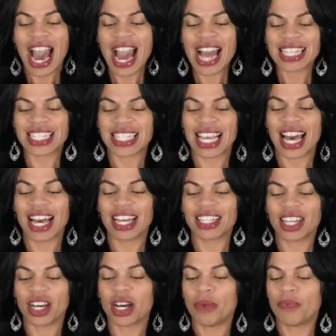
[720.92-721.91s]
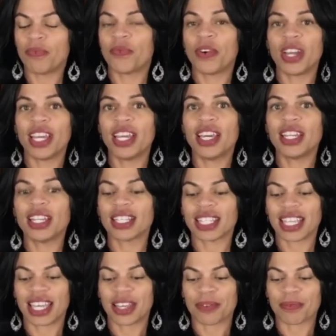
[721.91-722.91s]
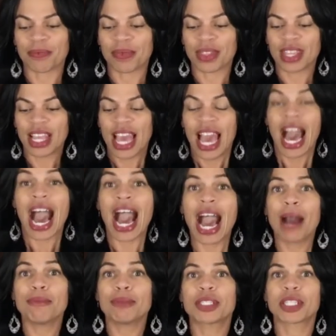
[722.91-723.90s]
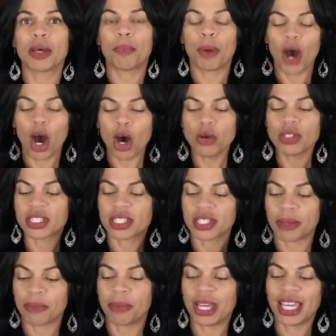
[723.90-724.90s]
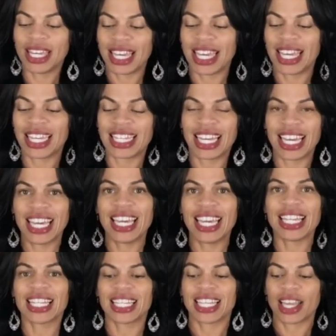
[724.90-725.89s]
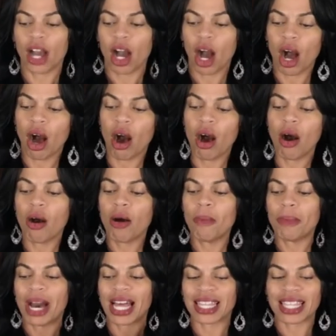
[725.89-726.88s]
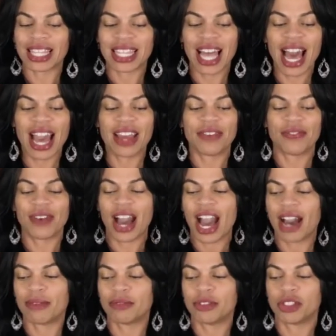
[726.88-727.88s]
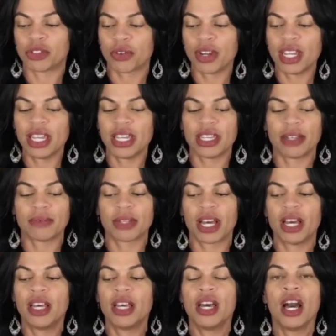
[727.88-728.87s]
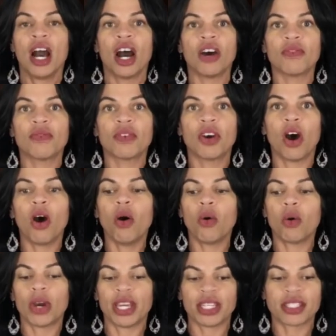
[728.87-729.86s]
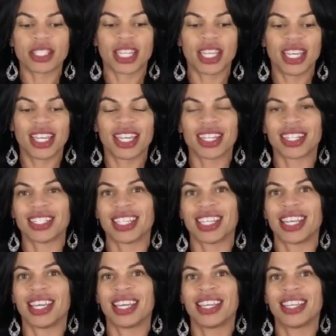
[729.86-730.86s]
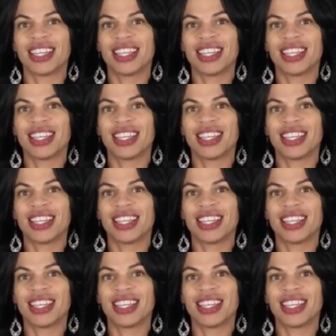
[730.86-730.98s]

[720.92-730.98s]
I signed up for Italy. I'm supposed to be in Italy. All my life, I've dreamed of going to Italy.